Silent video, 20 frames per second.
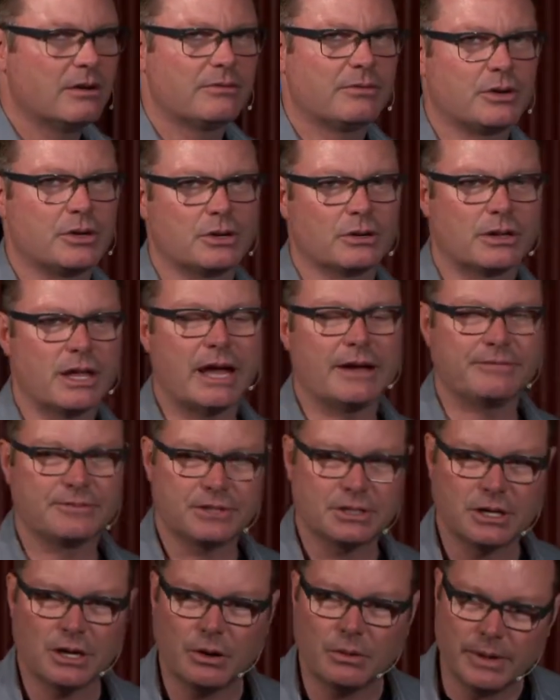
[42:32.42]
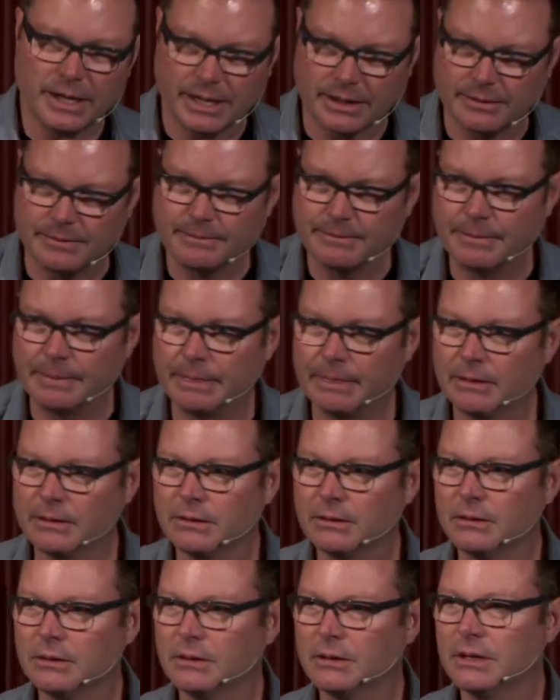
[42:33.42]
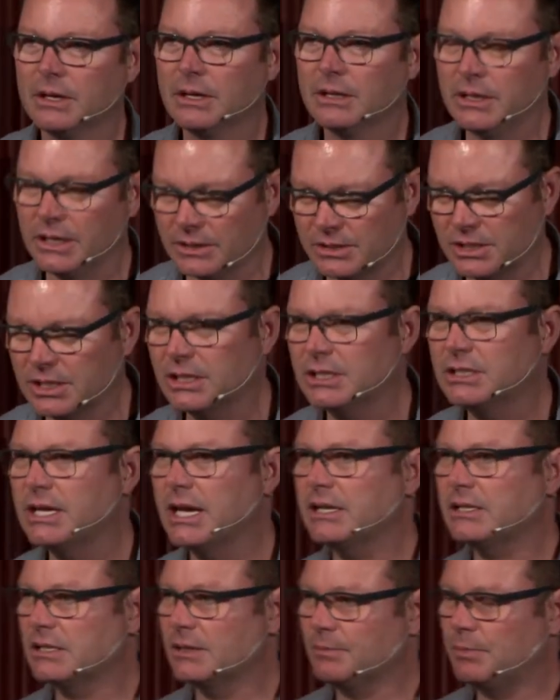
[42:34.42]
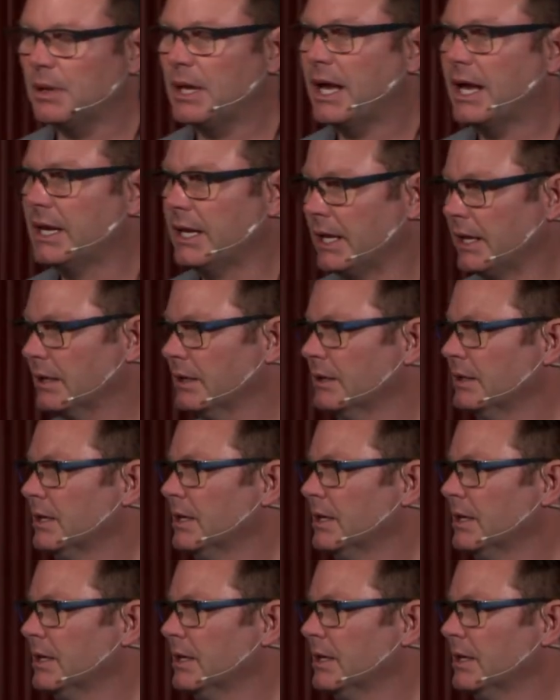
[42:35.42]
for your life to go in. Now, it's going to take some planning.